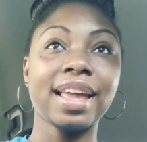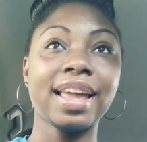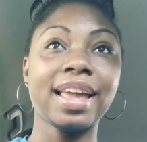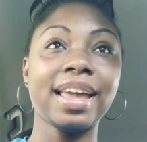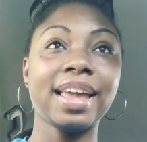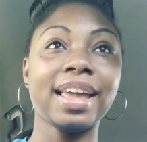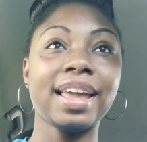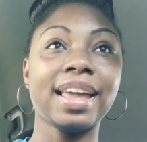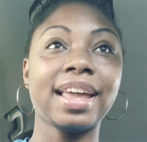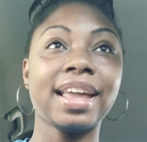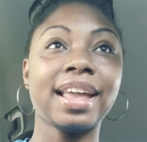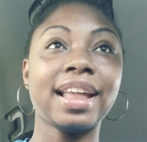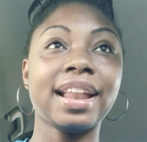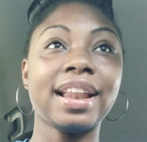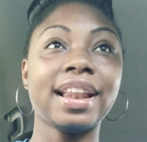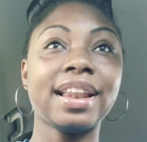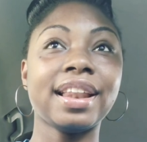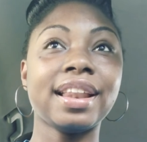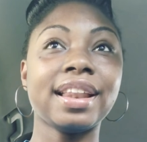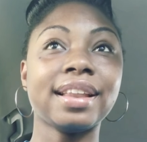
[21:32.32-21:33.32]

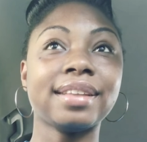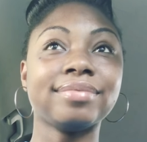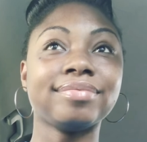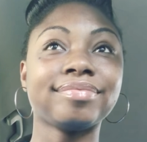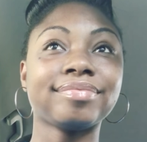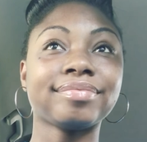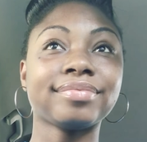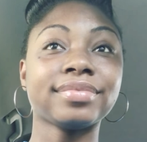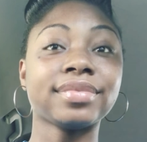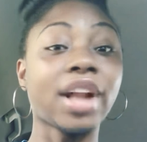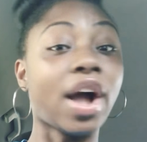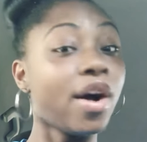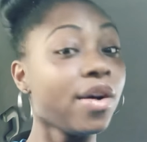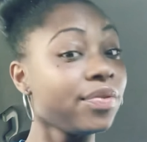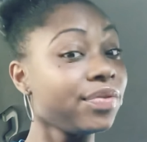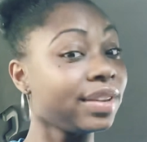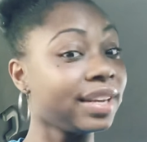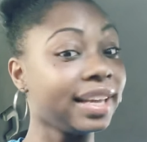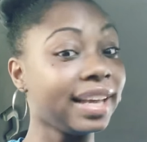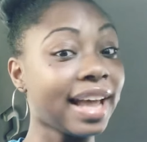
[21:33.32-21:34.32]
And
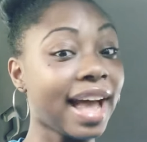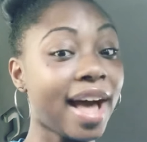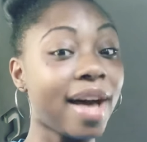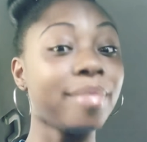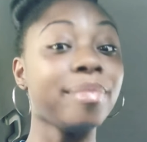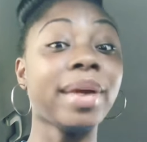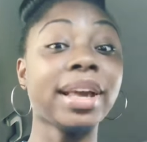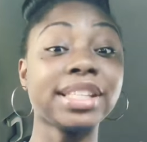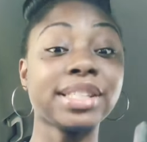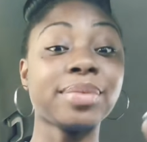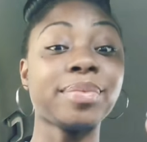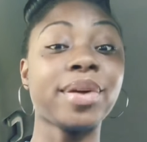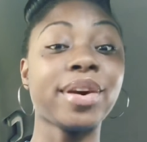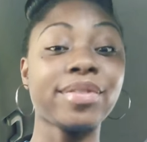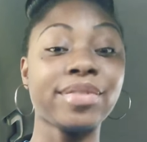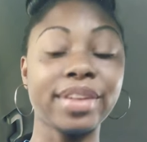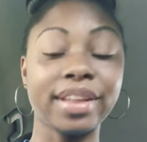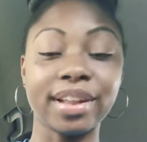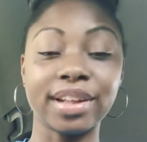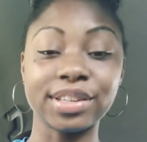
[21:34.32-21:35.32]
hopefully I'll make some more
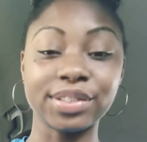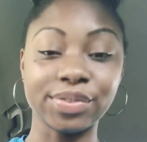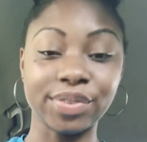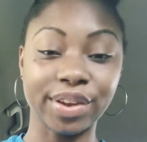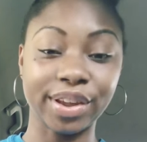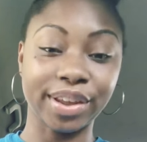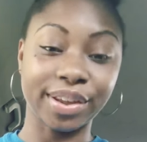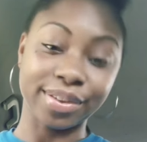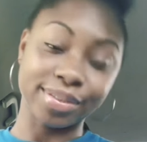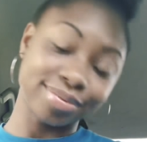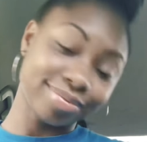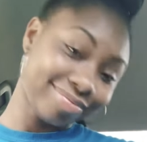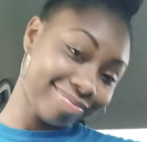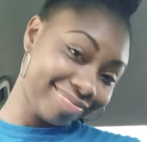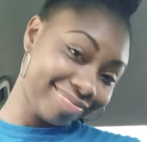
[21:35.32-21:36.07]
videos for you.